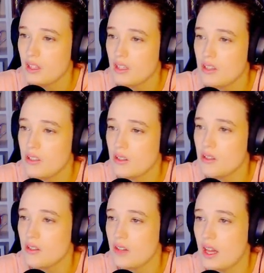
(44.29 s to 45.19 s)

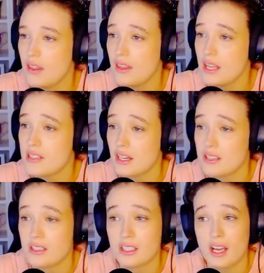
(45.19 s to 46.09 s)
Oh, and that's
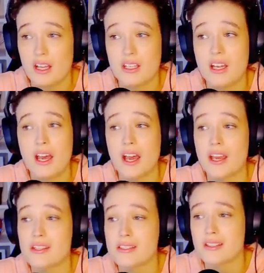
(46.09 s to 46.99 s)
actually kind of
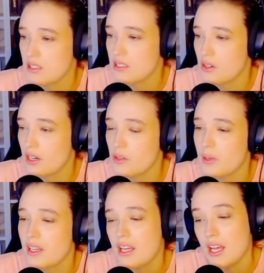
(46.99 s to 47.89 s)
nice. Sorry, new
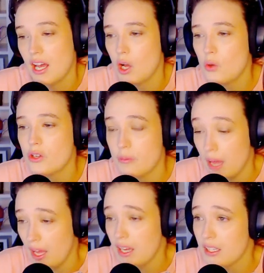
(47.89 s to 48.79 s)
bed. A whole new
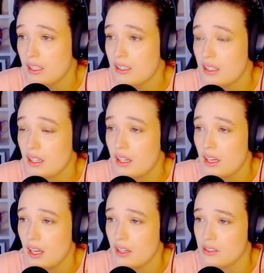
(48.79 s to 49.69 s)
pack?
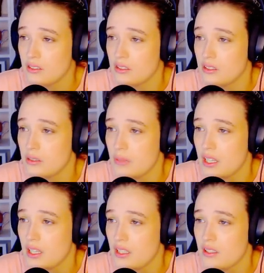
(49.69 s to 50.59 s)
Oh,
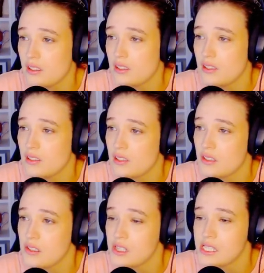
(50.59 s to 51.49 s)
man.
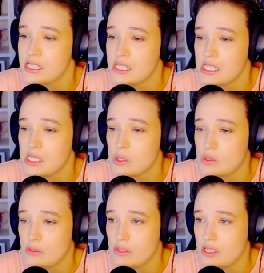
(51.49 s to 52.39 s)
What
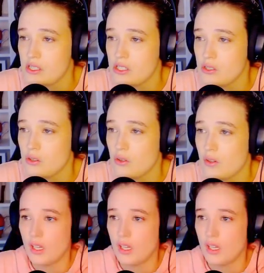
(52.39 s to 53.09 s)
do I want to do?